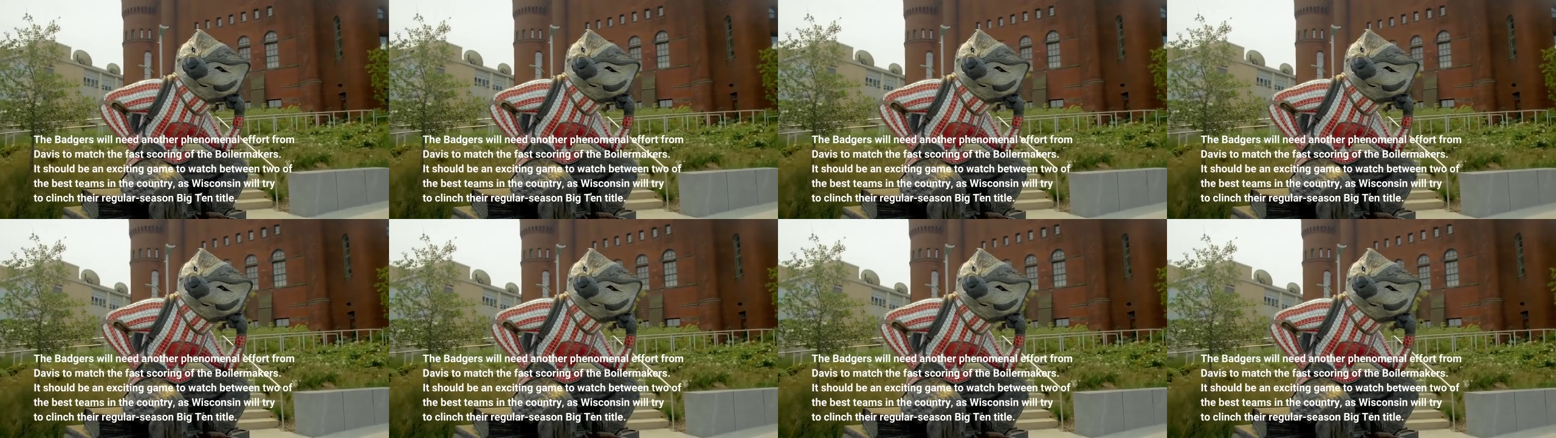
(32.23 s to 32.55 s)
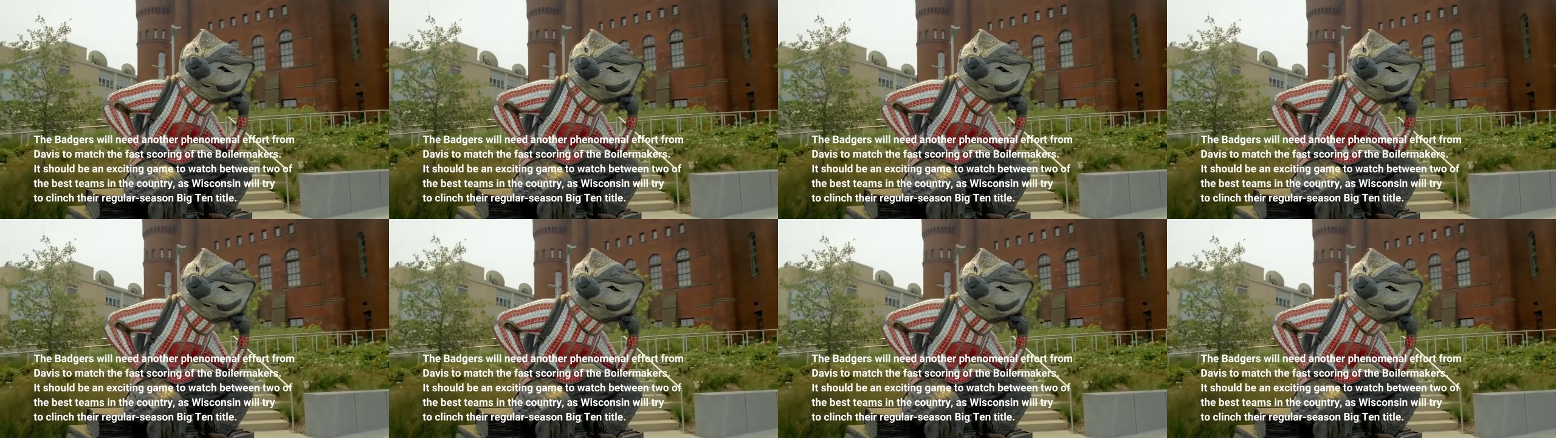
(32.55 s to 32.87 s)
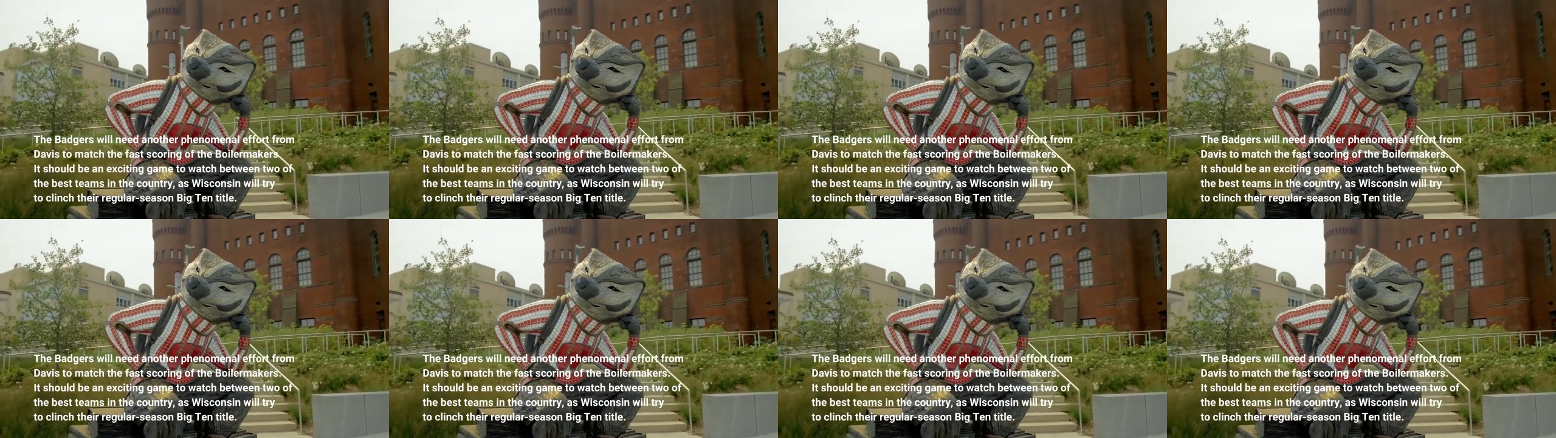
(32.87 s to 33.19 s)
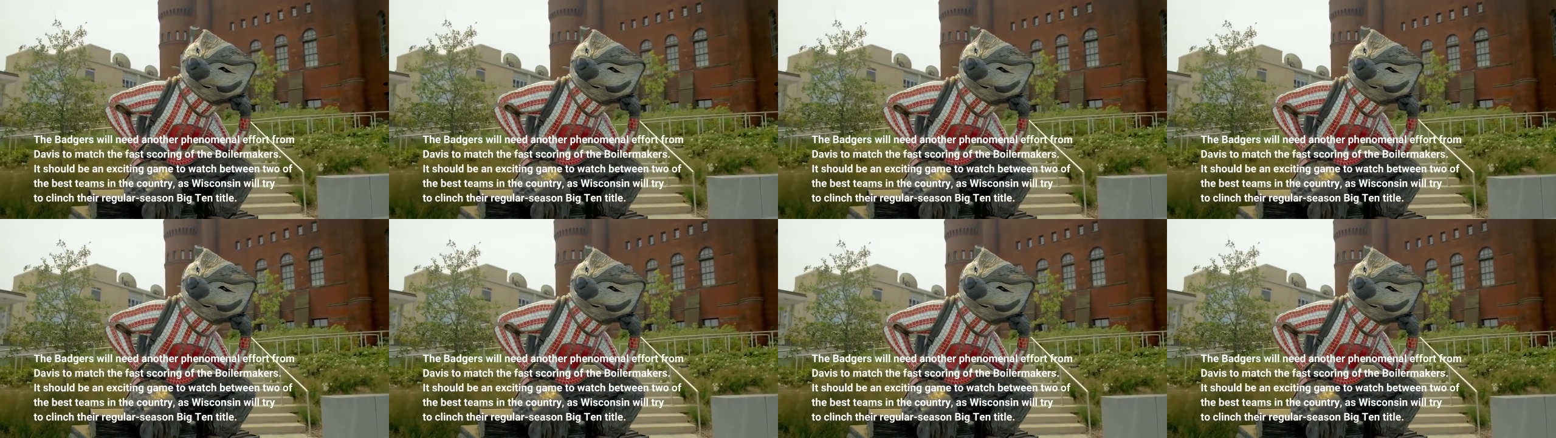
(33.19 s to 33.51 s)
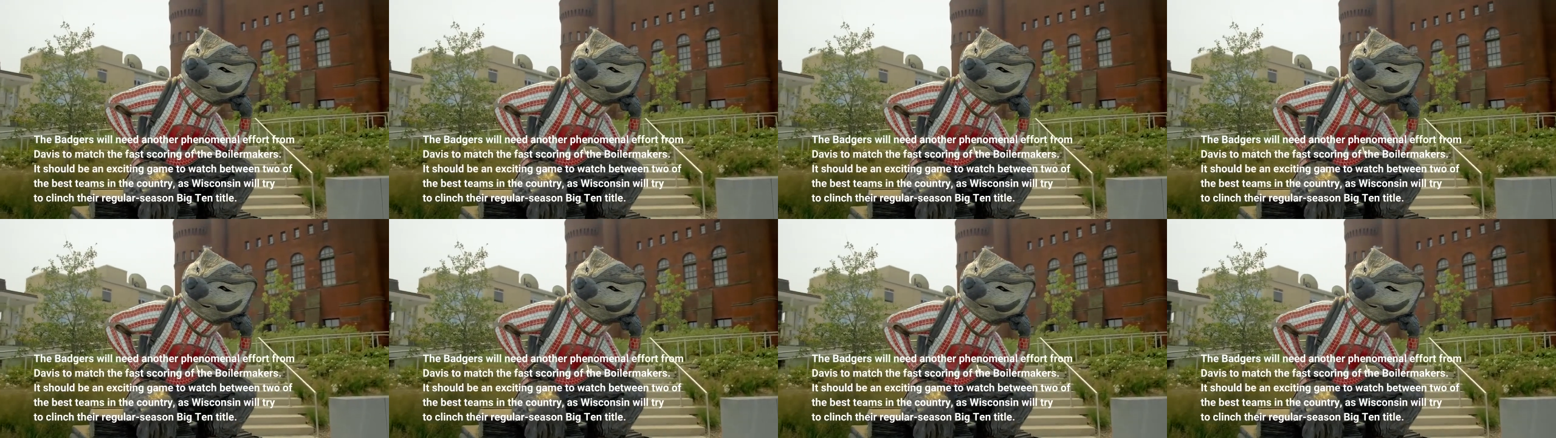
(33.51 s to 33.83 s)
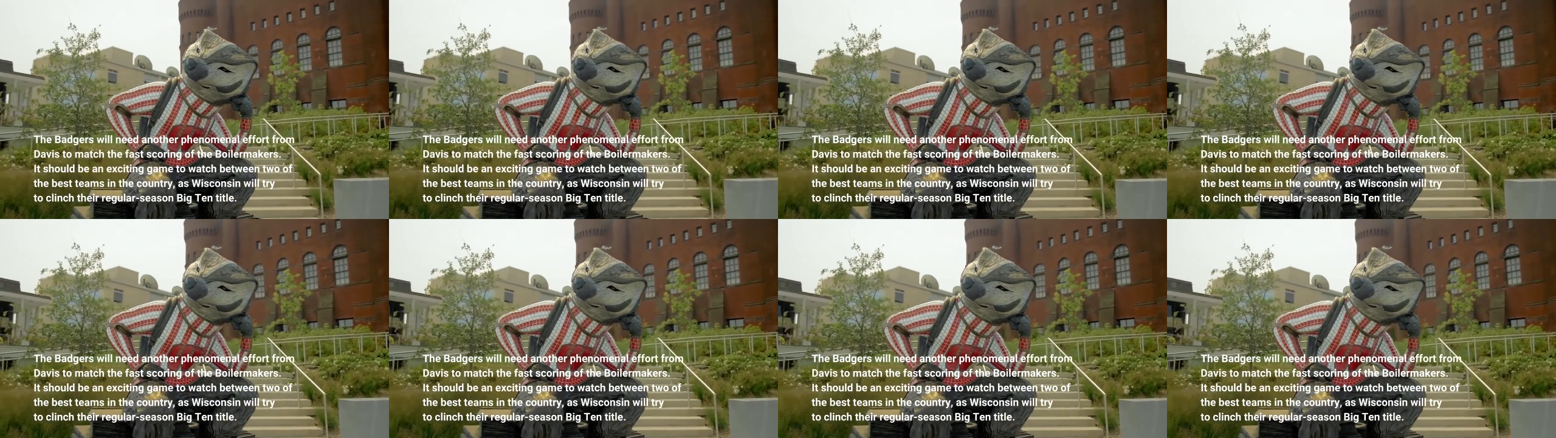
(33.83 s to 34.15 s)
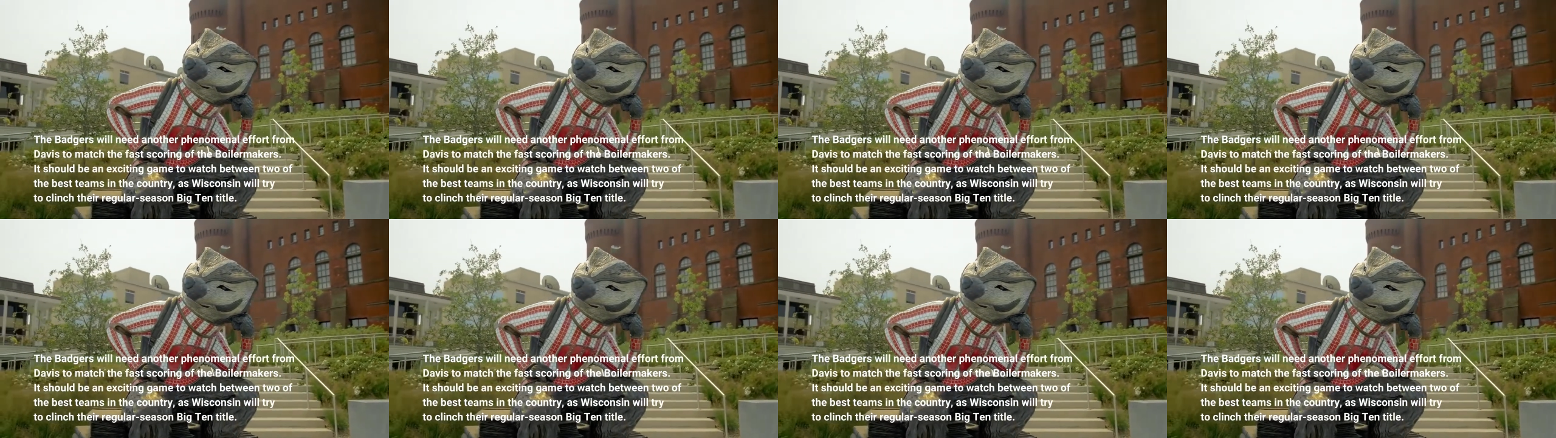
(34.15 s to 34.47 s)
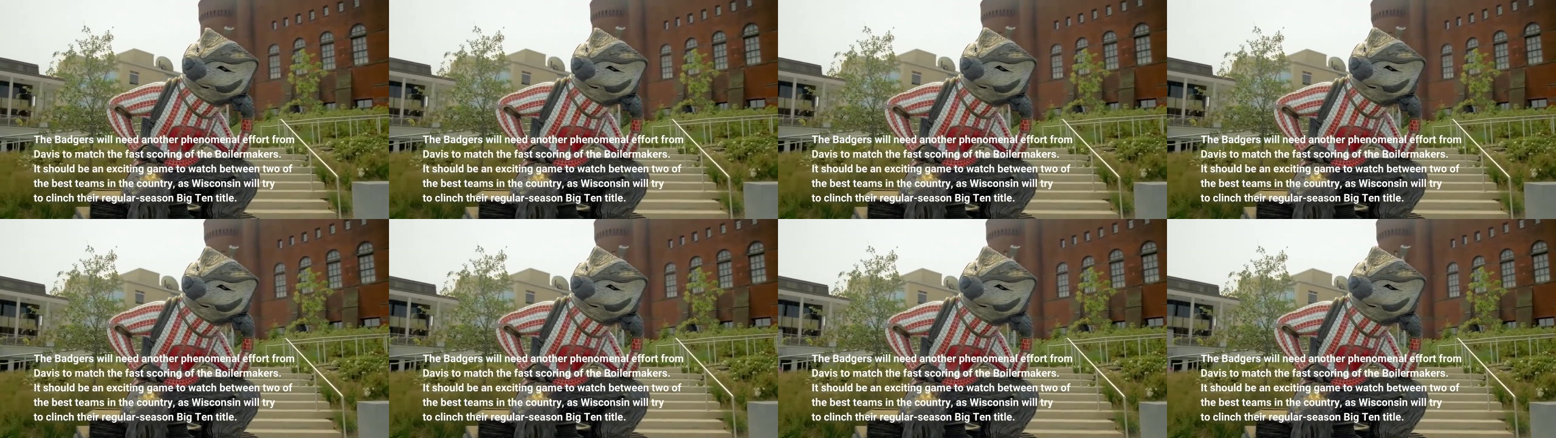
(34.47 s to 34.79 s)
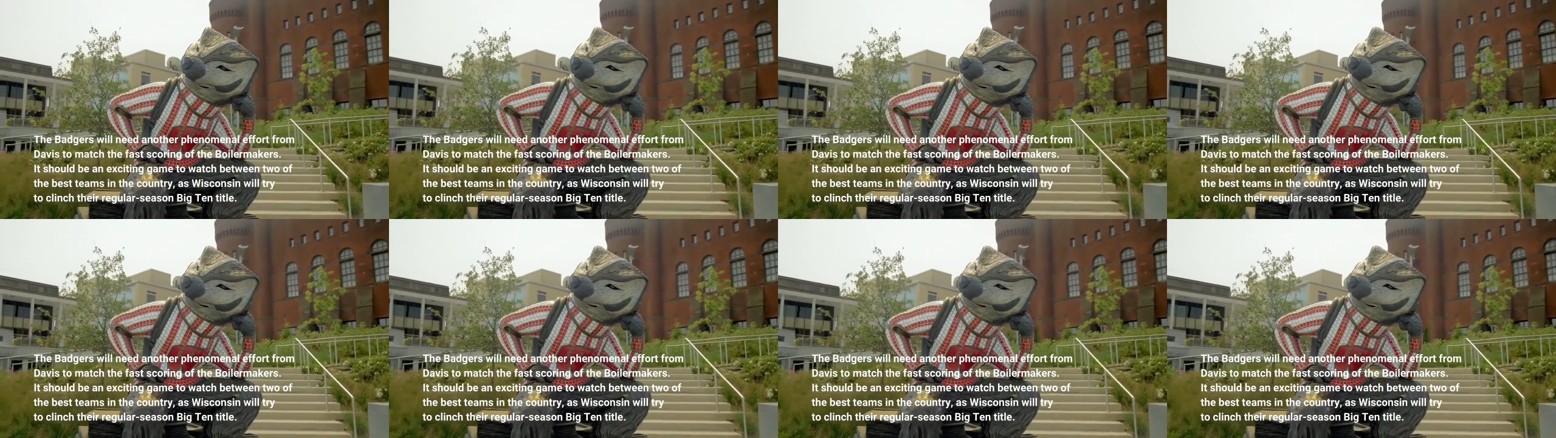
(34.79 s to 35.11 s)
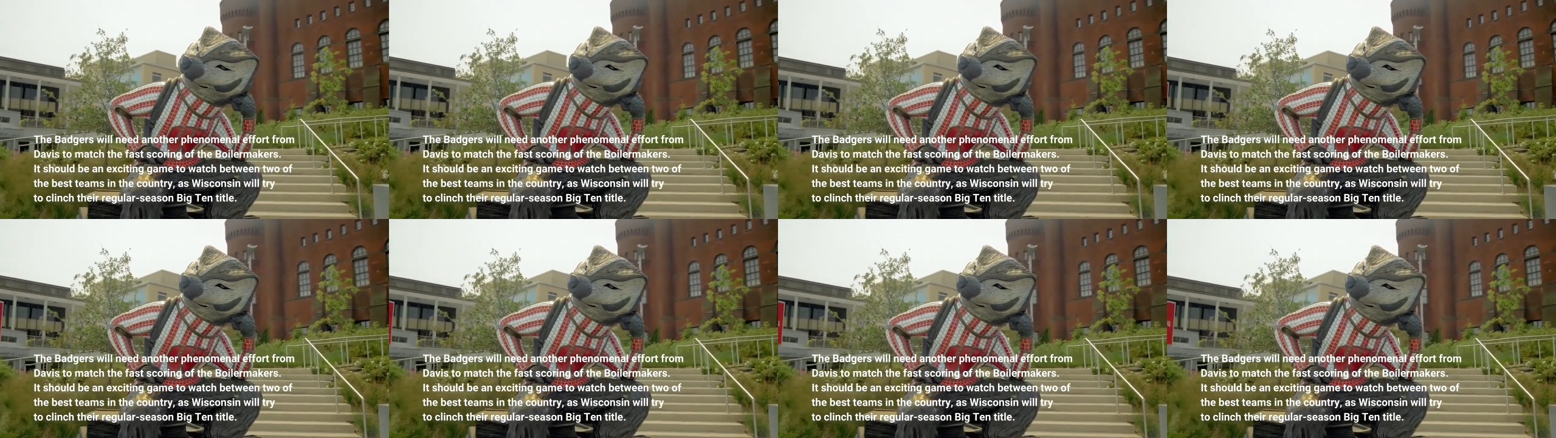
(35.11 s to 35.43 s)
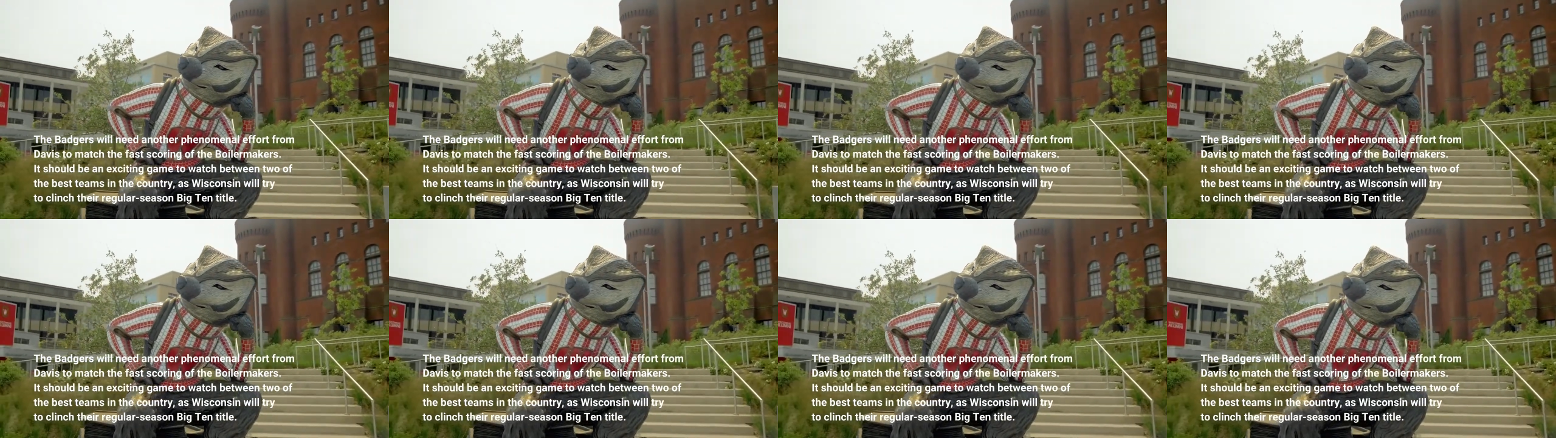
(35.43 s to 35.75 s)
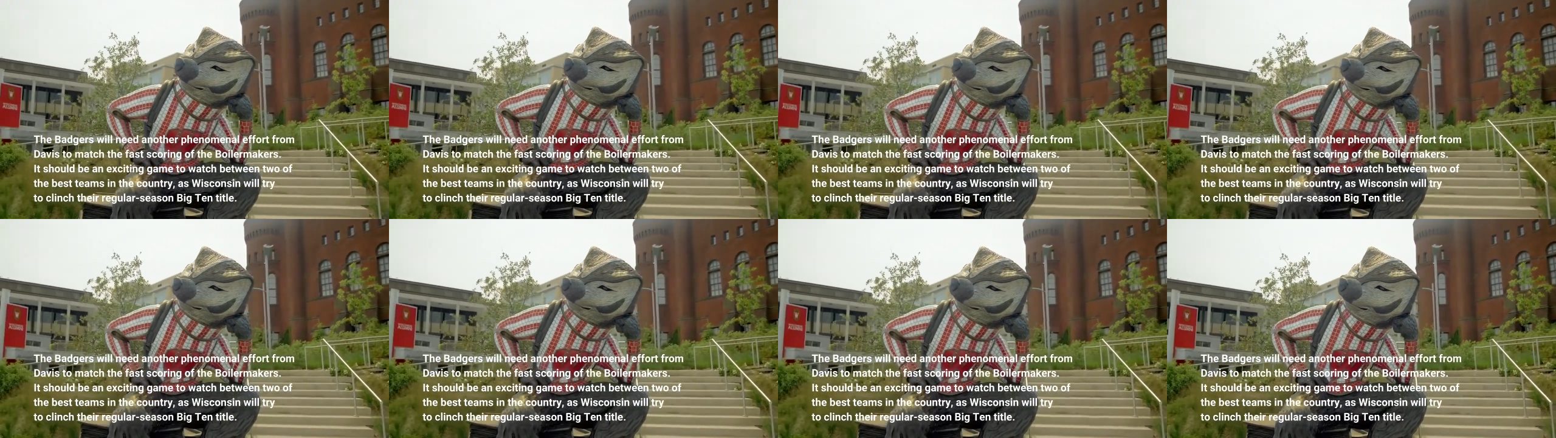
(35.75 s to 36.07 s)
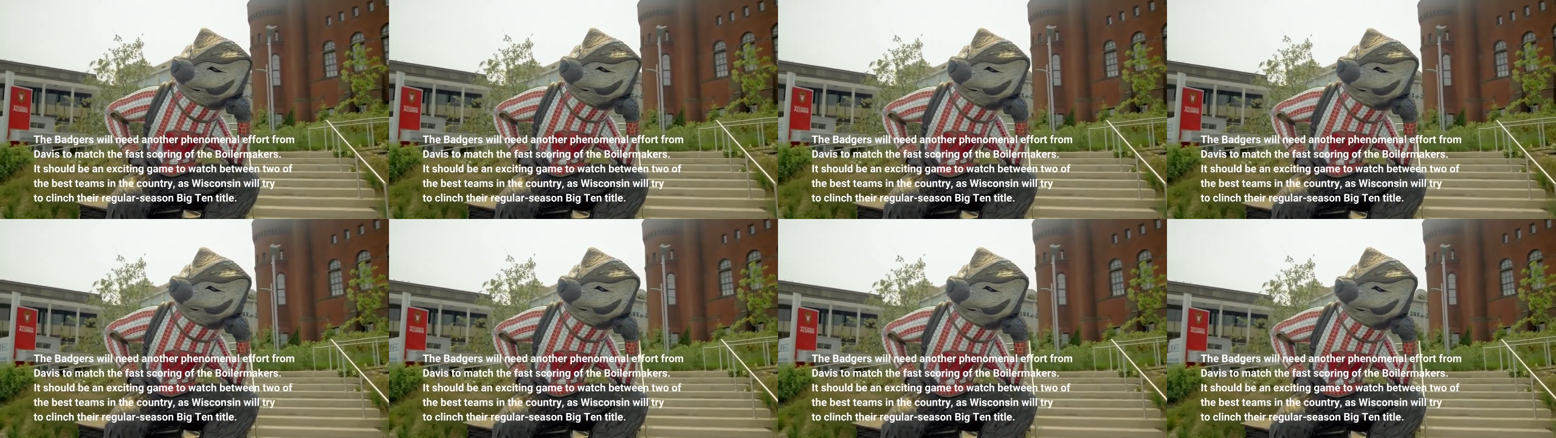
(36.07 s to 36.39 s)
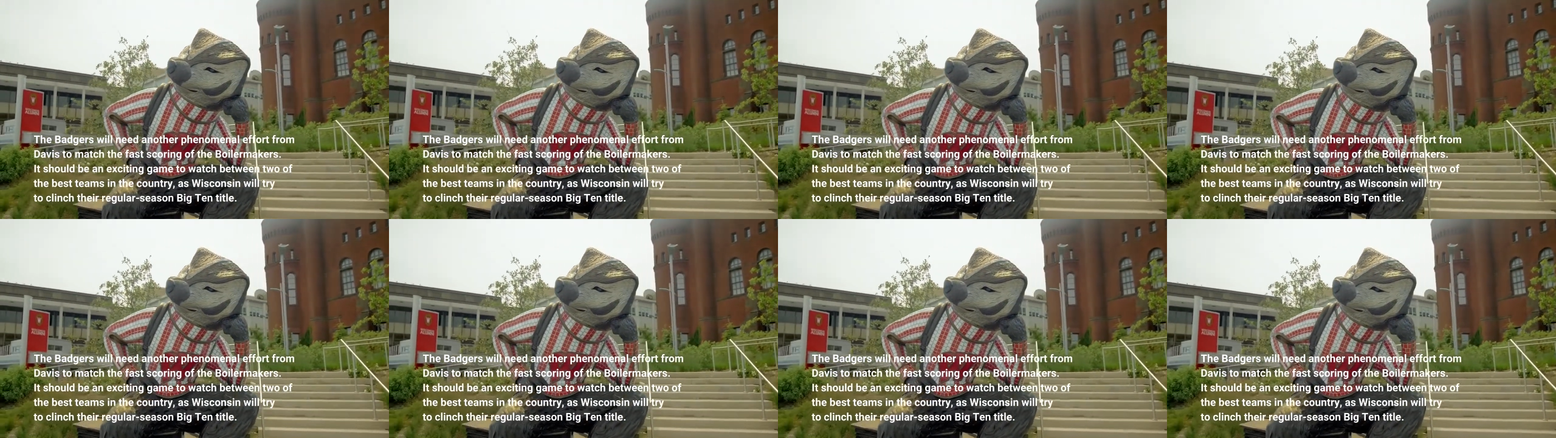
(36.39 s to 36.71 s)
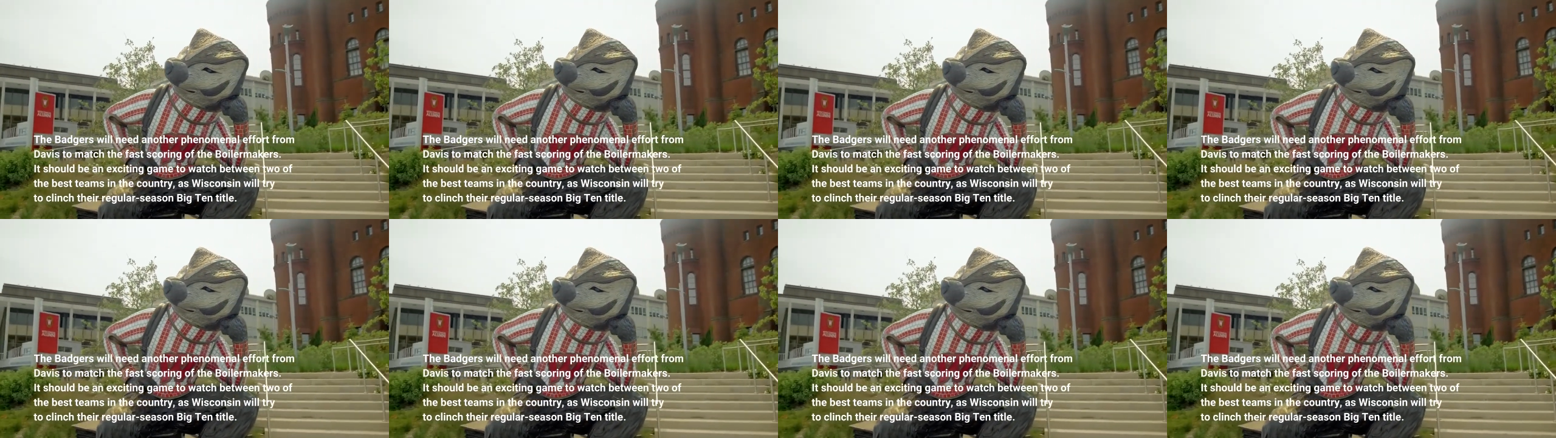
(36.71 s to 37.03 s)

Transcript: No face is visible, so there are no lips to read.